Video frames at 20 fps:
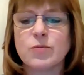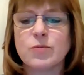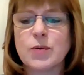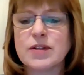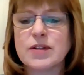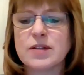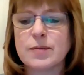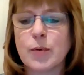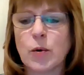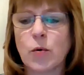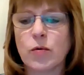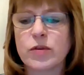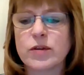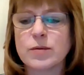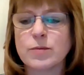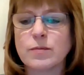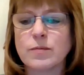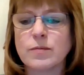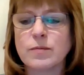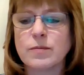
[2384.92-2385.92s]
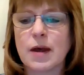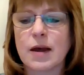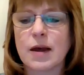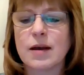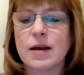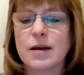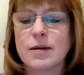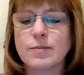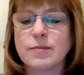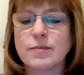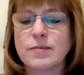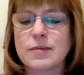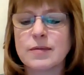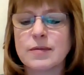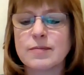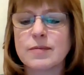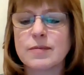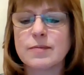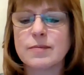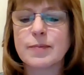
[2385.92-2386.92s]
we support them
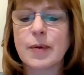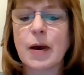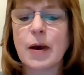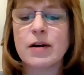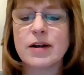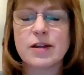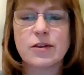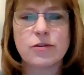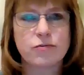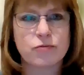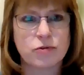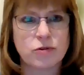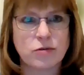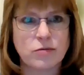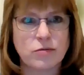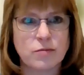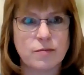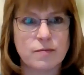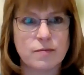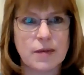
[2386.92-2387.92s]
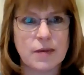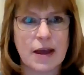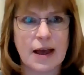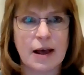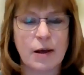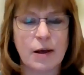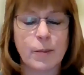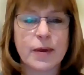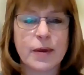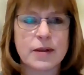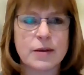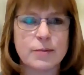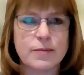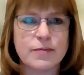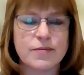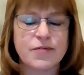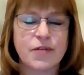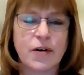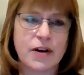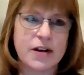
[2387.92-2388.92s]
partly through helping
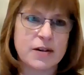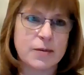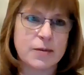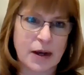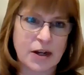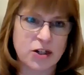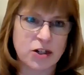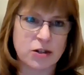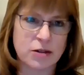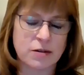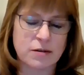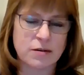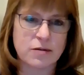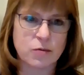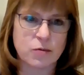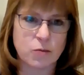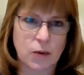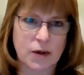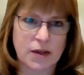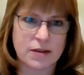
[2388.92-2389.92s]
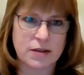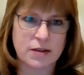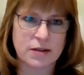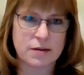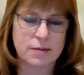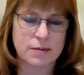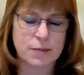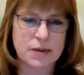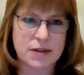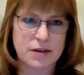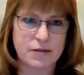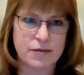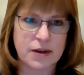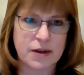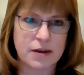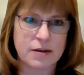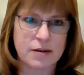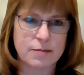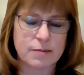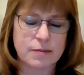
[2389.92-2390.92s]
them find patients with
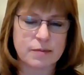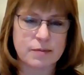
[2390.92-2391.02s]
specific